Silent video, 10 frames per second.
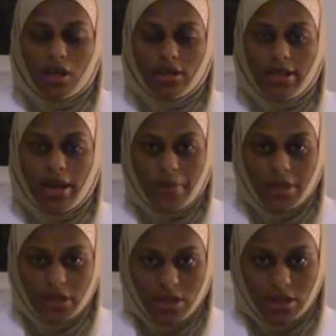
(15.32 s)

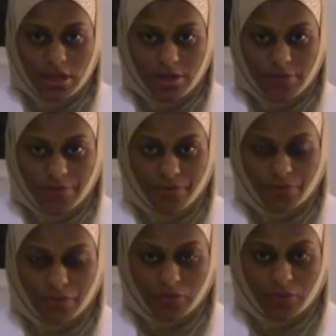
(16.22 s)
Diabetes,
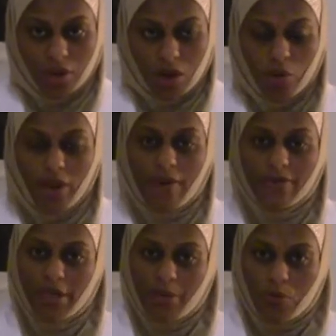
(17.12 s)
we have
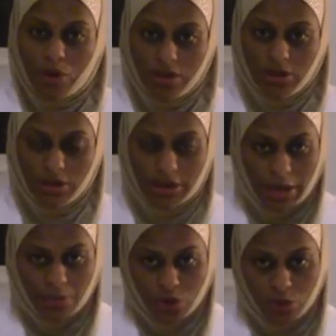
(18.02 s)
type 1,
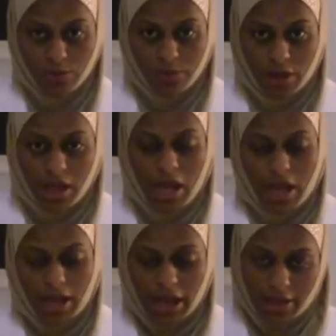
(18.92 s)
type 2,
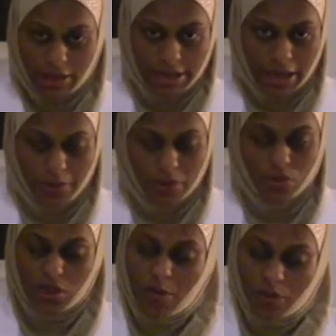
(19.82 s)
and other types
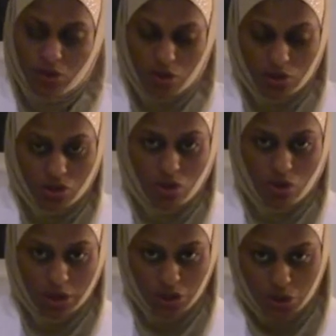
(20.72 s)
which I'm not going to go
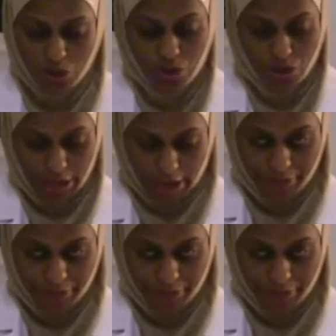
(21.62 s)
into today.